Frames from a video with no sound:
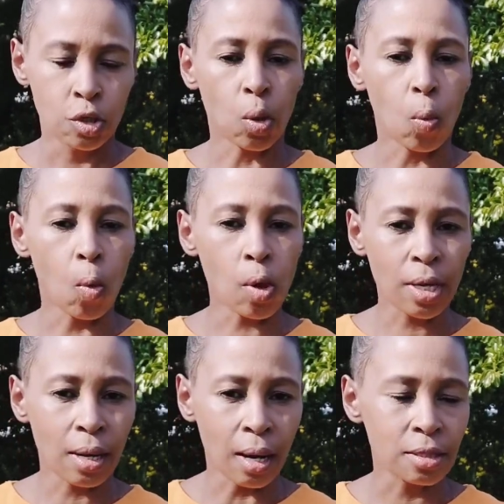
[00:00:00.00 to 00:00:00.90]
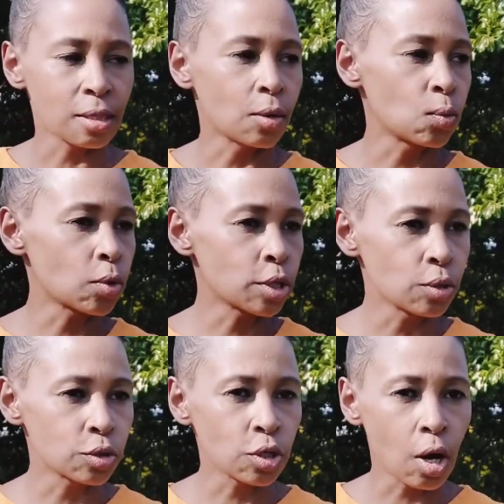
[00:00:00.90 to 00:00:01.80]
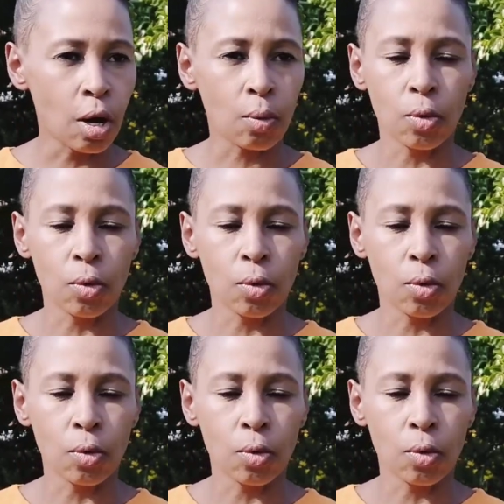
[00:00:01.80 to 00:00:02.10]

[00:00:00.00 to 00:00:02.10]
So walking outside, walking your dog,